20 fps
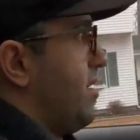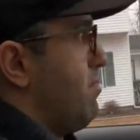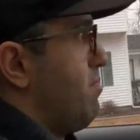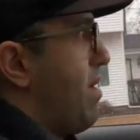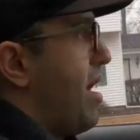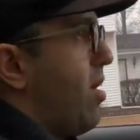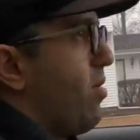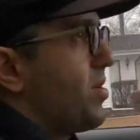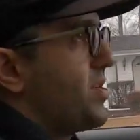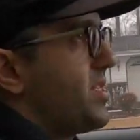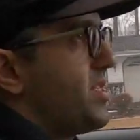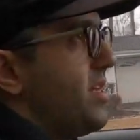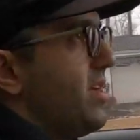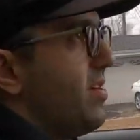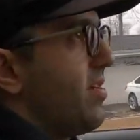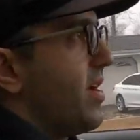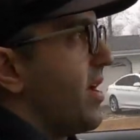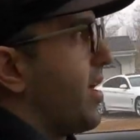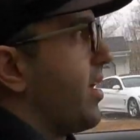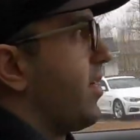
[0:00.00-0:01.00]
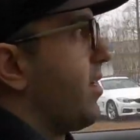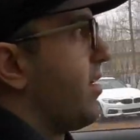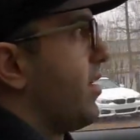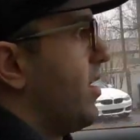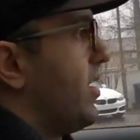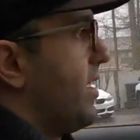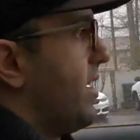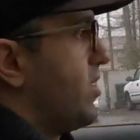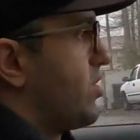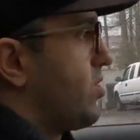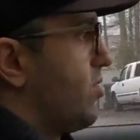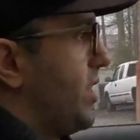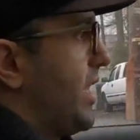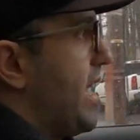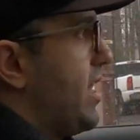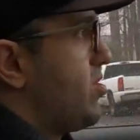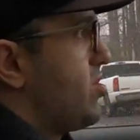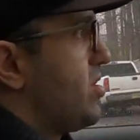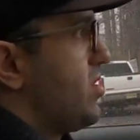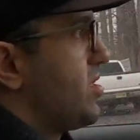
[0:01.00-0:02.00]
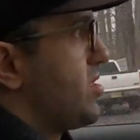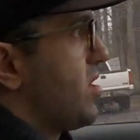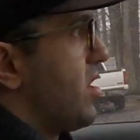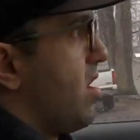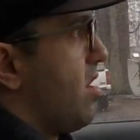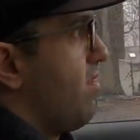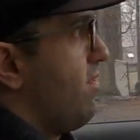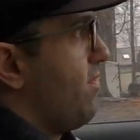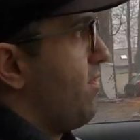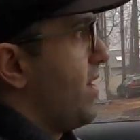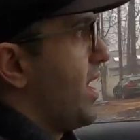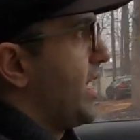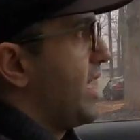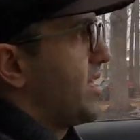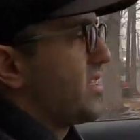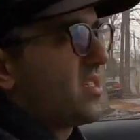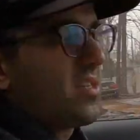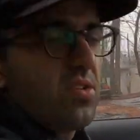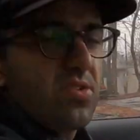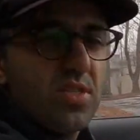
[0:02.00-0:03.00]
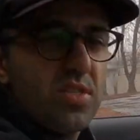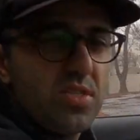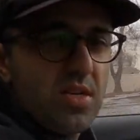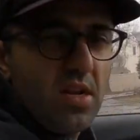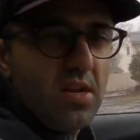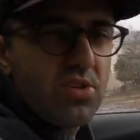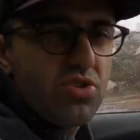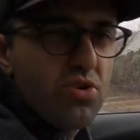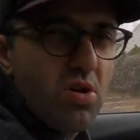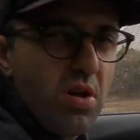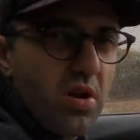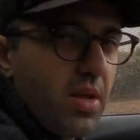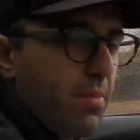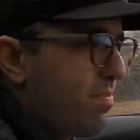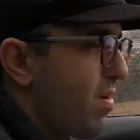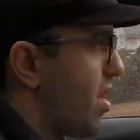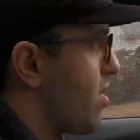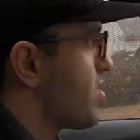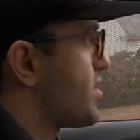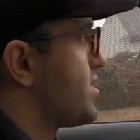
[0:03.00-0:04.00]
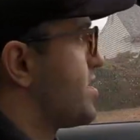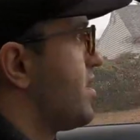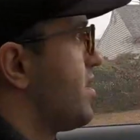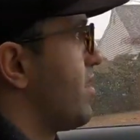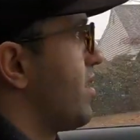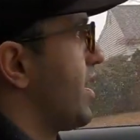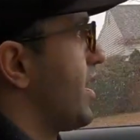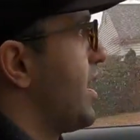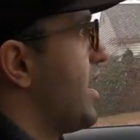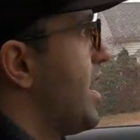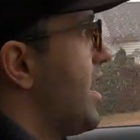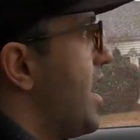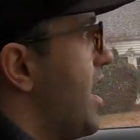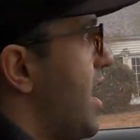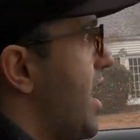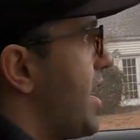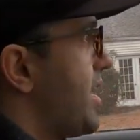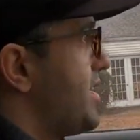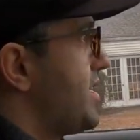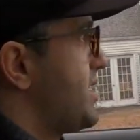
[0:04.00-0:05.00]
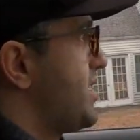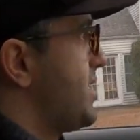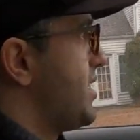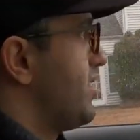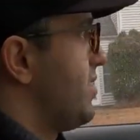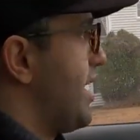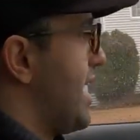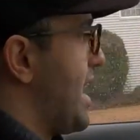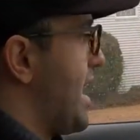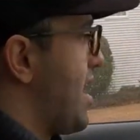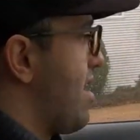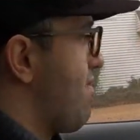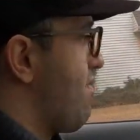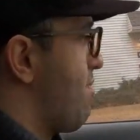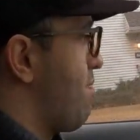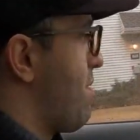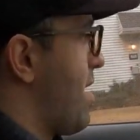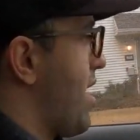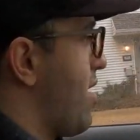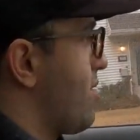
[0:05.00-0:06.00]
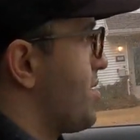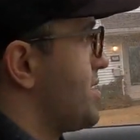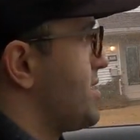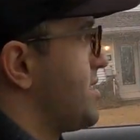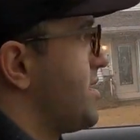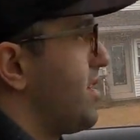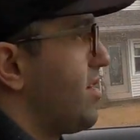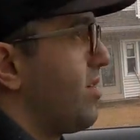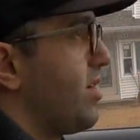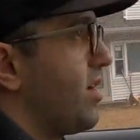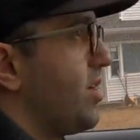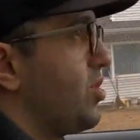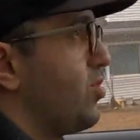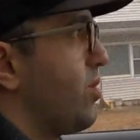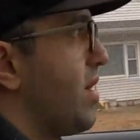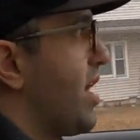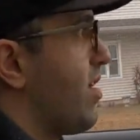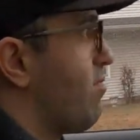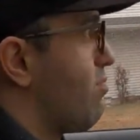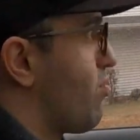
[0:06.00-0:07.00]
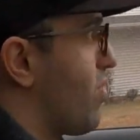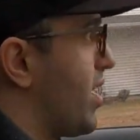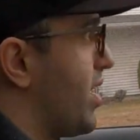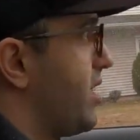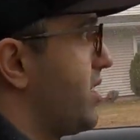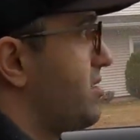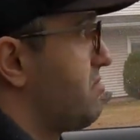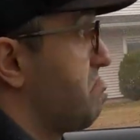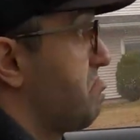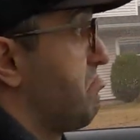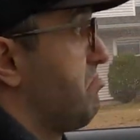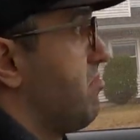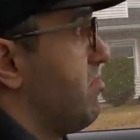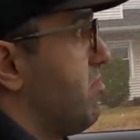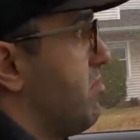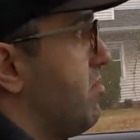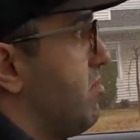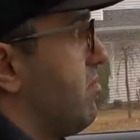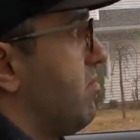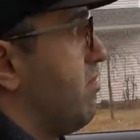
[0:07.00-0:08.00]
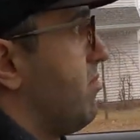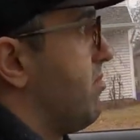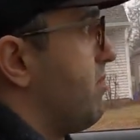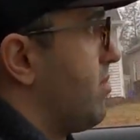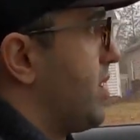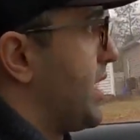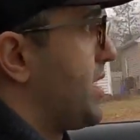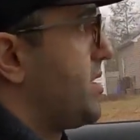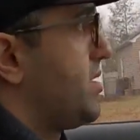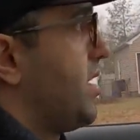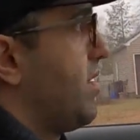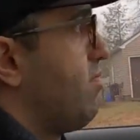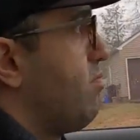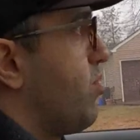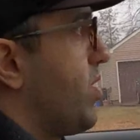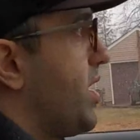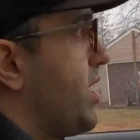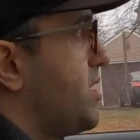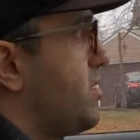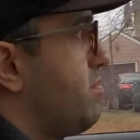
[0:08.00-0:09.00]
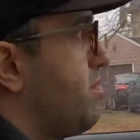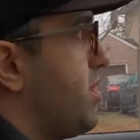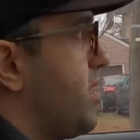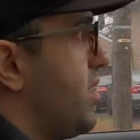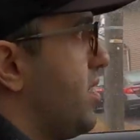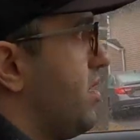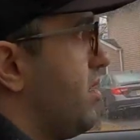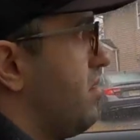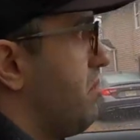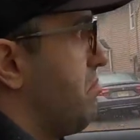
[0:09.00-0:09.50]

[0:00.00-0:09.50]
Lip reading: power steering. So the engine is off, I guess because it's electronic power steering. I still have power steering. Do I have brakes? I still have brakes, but